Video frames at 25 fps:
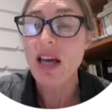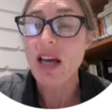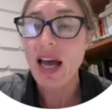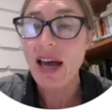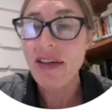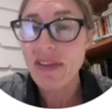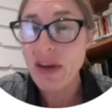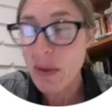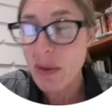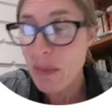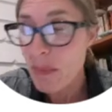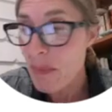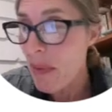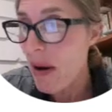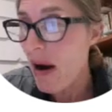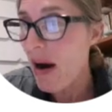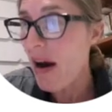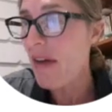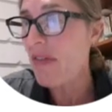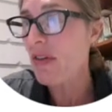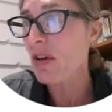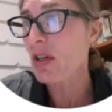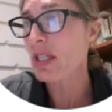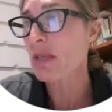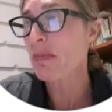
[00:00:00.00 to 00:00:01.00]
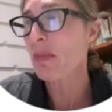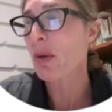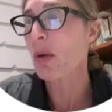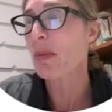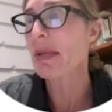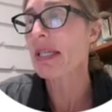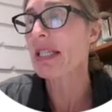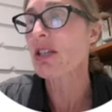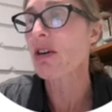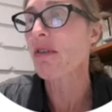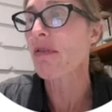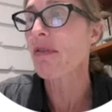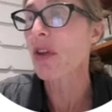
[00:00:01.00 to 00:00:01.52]
And they'll buy those
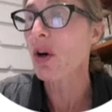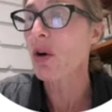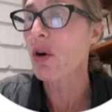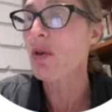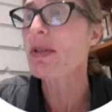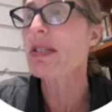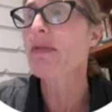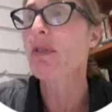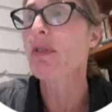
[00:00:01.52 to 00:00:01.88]
permits off those